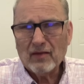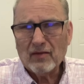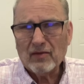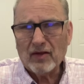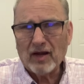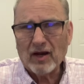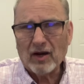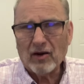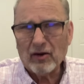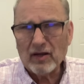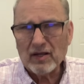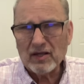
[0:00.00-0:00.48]

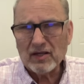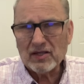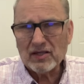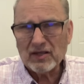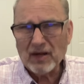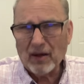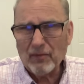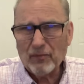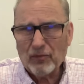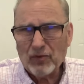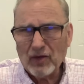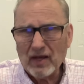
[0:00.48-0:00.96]
There is
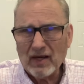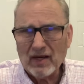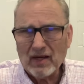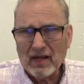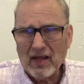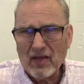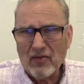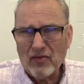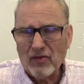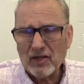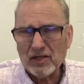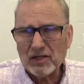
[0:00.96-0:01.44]
something
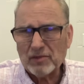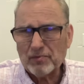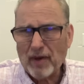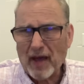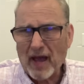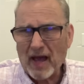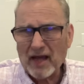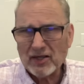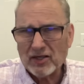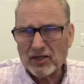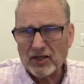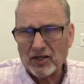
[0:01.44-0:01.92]
in this
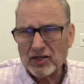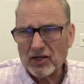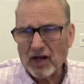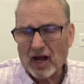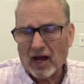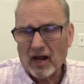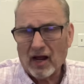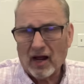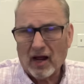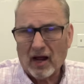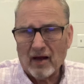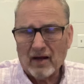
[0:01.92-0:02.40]
passage.
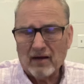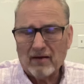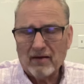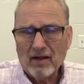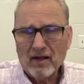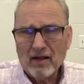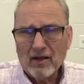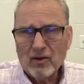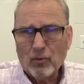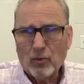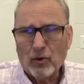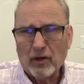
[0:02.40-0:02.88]
I
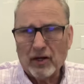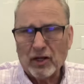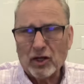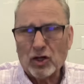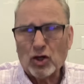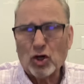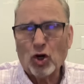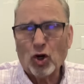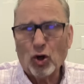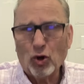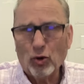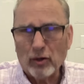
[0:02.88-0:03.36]
would
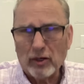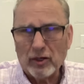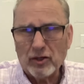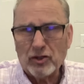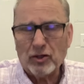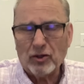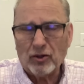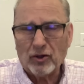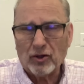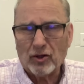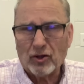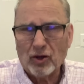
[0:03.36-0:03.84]

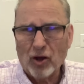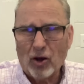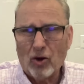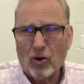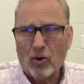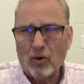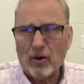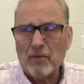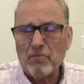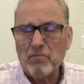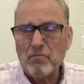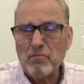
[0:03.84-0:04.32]
encourage you to
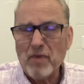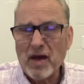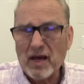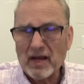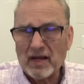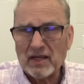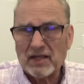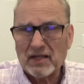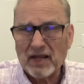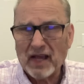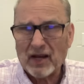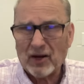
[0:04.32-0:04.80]
go and
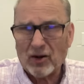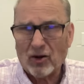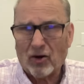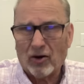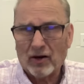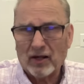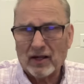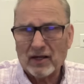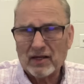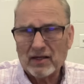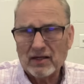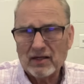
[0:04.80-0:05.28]
meditate
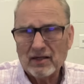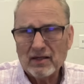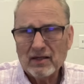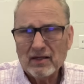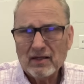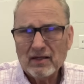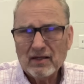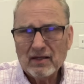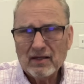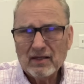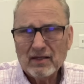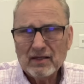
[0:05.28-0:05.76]
on it.
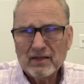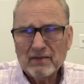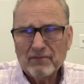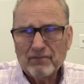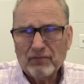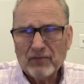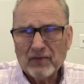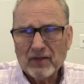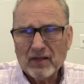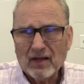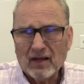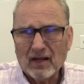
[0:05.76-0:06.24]

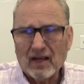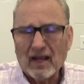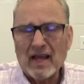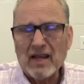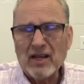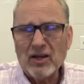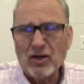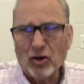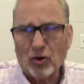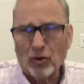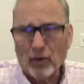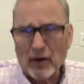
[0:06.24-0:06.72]

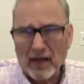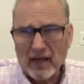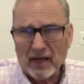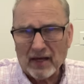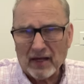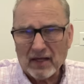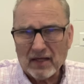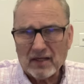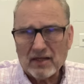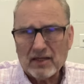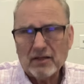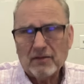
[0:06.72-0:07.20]
Linger
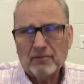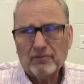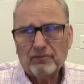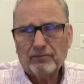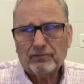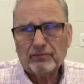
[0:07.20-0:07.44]
in it.